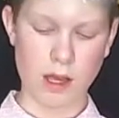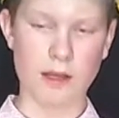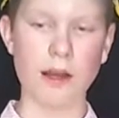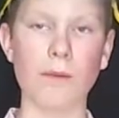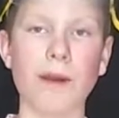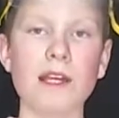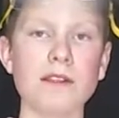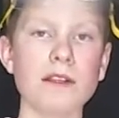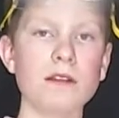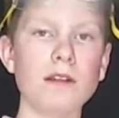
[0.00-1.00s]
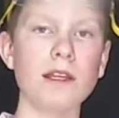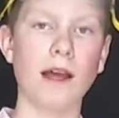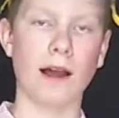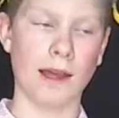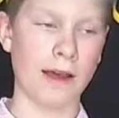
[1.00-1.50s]
Now,
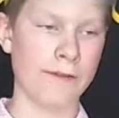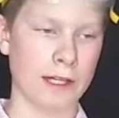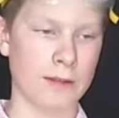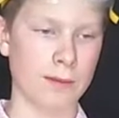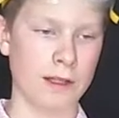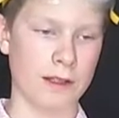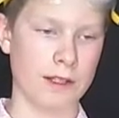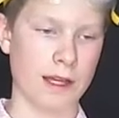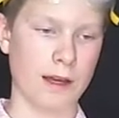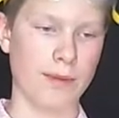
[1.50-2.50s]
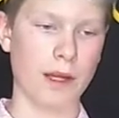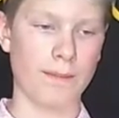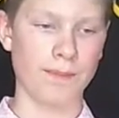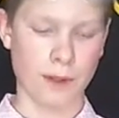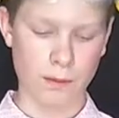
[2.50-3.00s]
basically, I haven't explained this yet, but
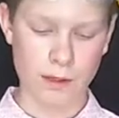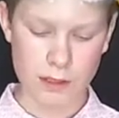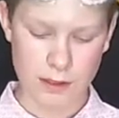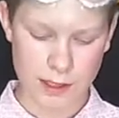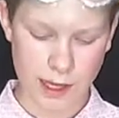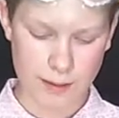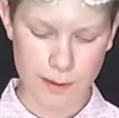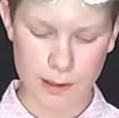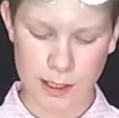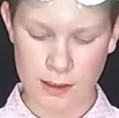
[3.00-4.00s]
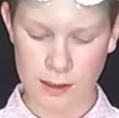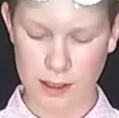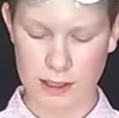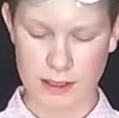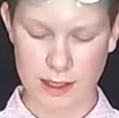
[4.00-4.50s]
when this is happening,
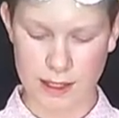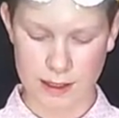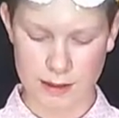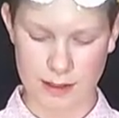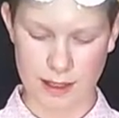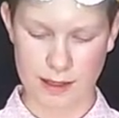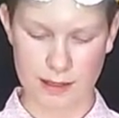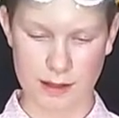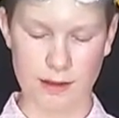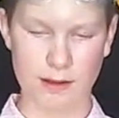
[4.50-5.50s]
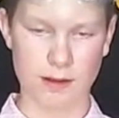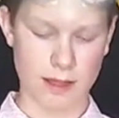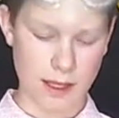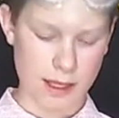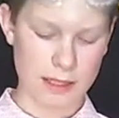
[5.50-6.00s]
it's like
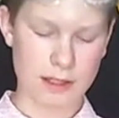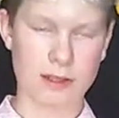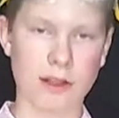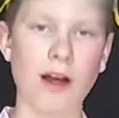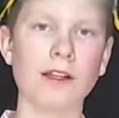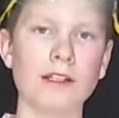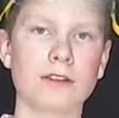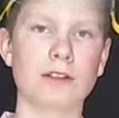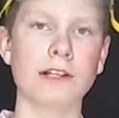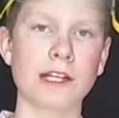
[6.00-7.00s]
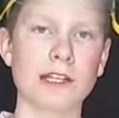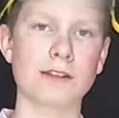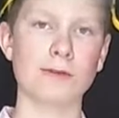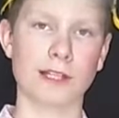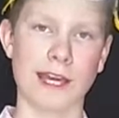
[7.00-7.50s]
it's a solid turning
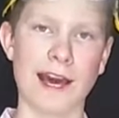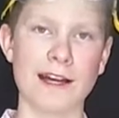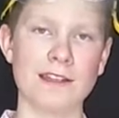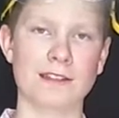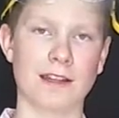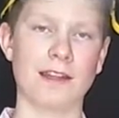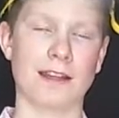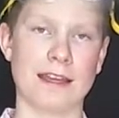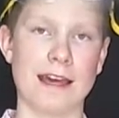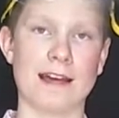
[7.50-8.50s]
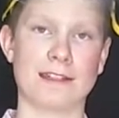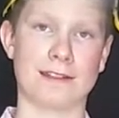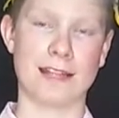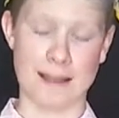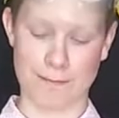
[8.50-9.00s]
into a gas, and the
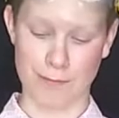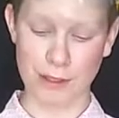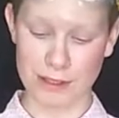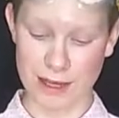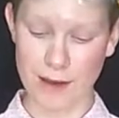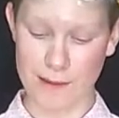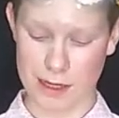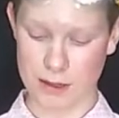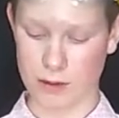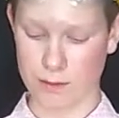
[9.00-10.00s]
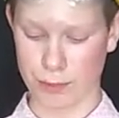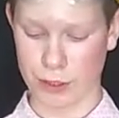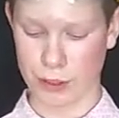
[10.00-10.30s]
gas like builds up and it goes.